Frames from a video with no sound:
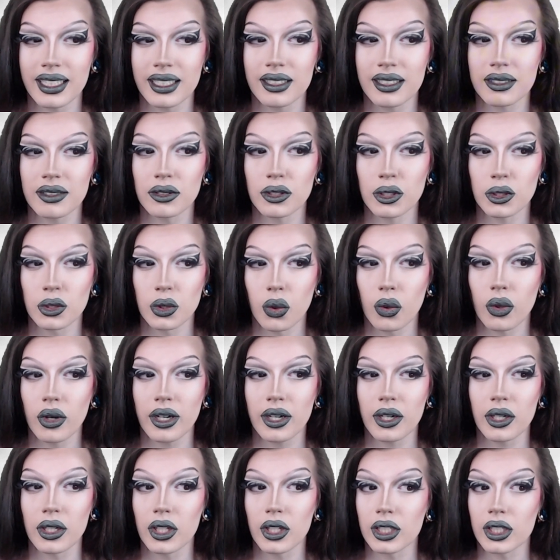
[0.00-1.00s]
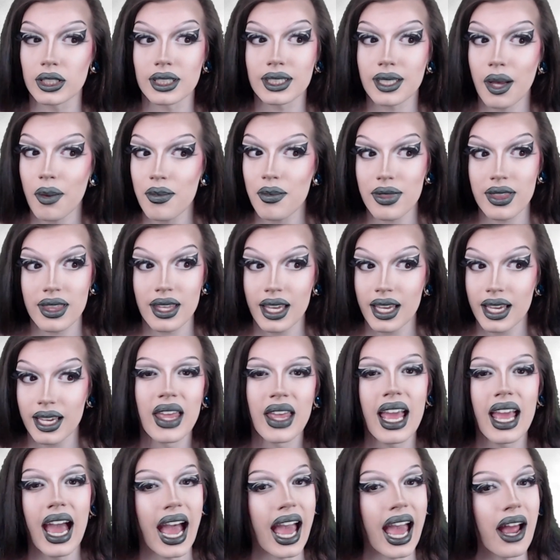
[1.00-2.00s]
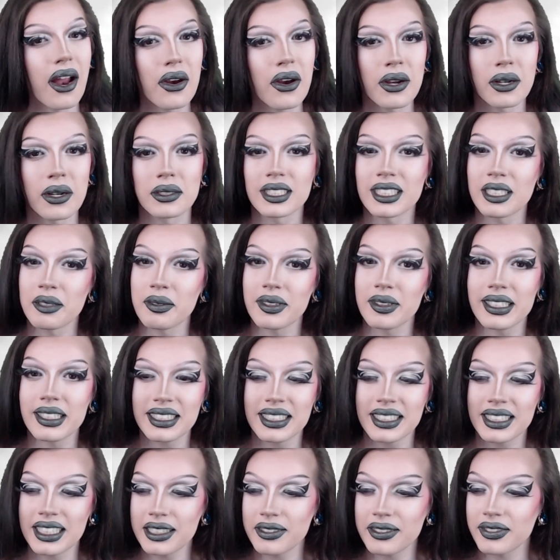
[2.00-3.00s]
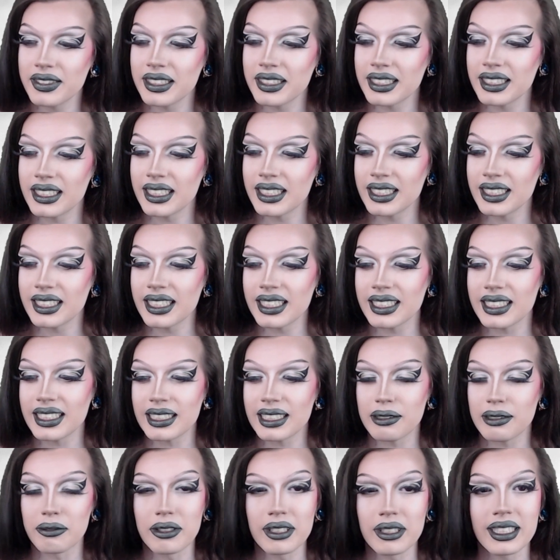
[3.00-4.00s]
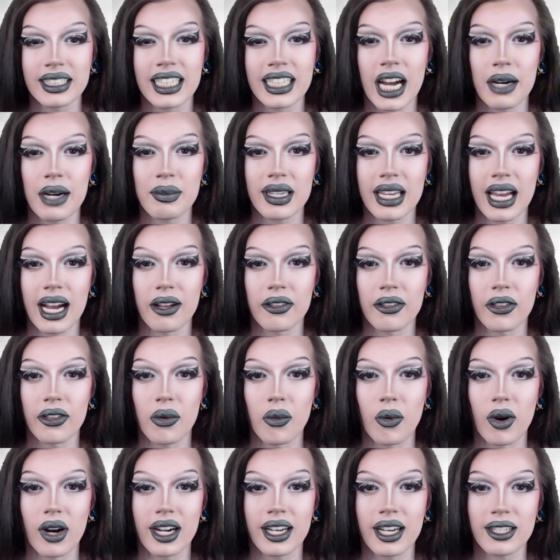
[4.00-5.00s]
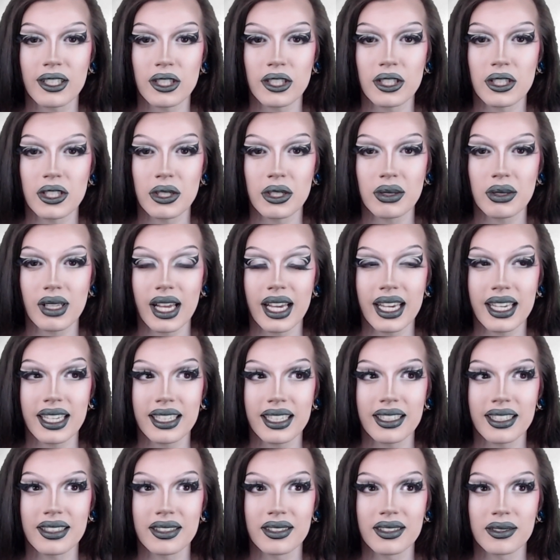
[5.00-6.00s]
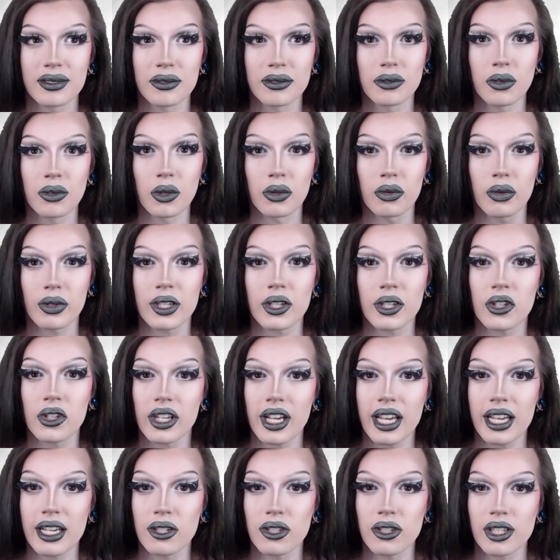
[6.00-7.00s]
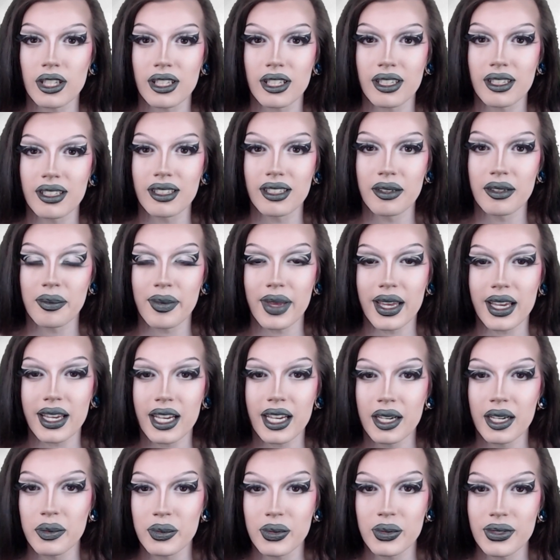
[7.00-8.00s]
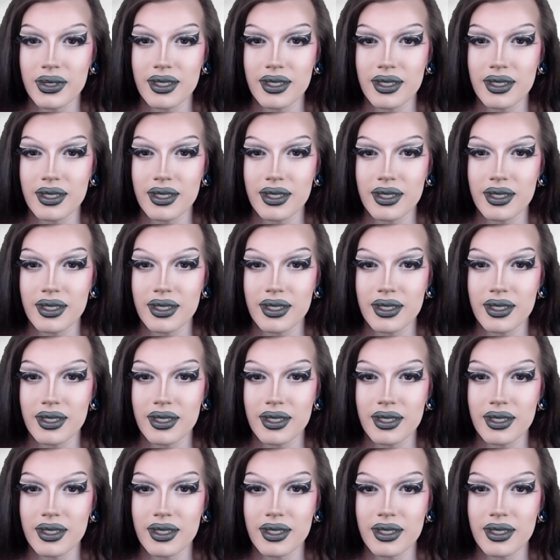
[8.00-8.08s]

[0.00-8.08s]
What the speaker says: tutorial or something. I don't know, some of these divas this season have really got me out there wanting to do full recreation makeups,